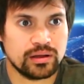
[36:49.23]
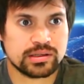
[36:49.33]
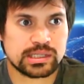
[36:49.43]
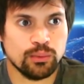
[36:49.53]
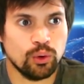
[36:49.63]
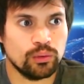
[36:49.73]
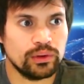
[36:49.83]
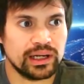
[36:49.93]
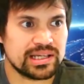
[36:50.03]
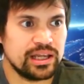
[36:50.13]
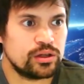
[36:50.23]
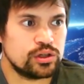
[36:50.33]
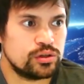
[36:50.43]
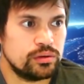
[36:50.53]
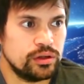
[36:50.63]
small let's say you
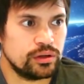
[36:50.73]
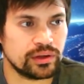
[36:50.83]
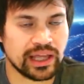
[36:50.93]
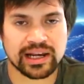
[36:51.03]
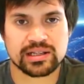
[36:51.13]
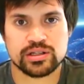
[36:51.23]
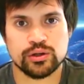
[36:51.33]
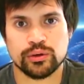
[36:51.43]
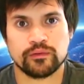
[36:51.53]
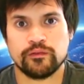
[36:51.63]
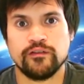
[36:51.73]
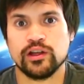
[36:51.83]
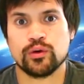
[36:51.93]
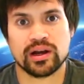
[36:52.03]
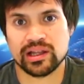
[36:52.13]
can you can get it to doing 50
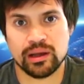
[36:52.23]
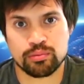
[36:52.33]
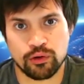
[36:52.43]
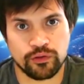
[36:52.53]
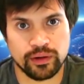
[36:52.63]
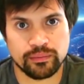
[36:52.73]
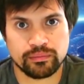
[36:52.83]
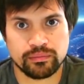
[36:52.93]
grand a year profit